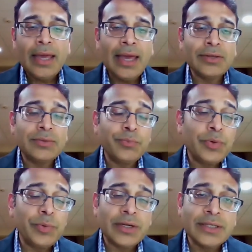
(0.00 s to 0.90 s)
And
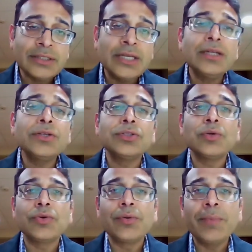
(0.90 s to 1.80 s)
we will continue
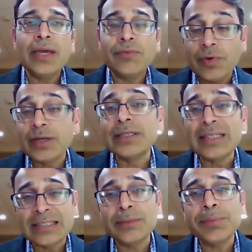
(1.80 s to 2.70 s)
to remain very
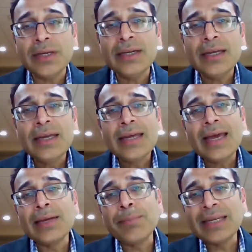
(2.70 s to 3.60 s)
disciplined
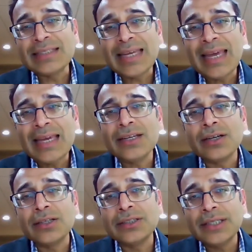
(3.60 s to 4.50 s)
and maintain
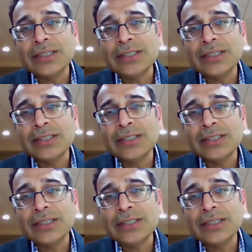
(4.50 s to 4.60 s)
our